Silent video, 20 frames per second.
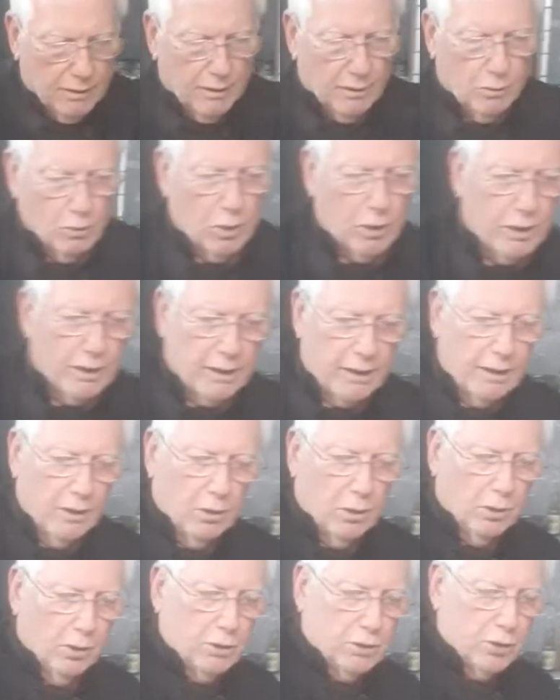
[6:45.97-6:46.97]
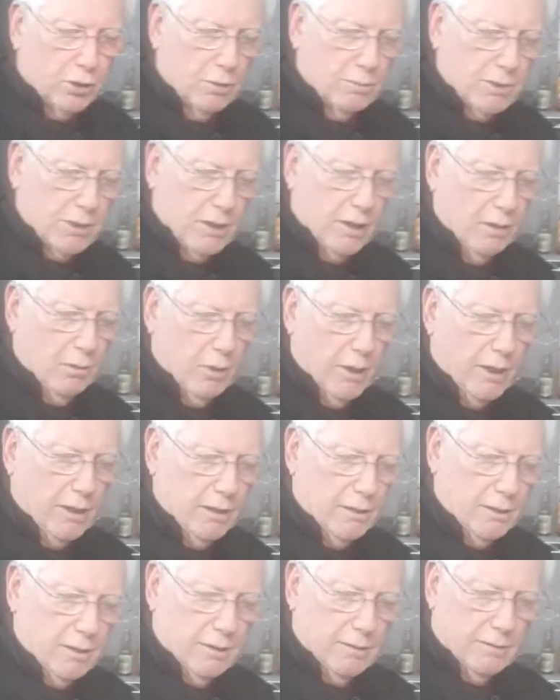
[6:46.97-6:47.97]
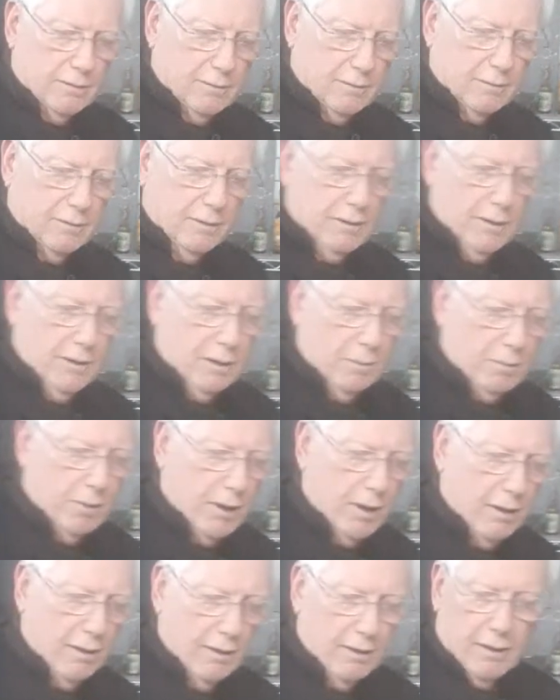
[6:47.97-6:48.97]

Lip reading: we're going to kill all the germs anyway in the pot.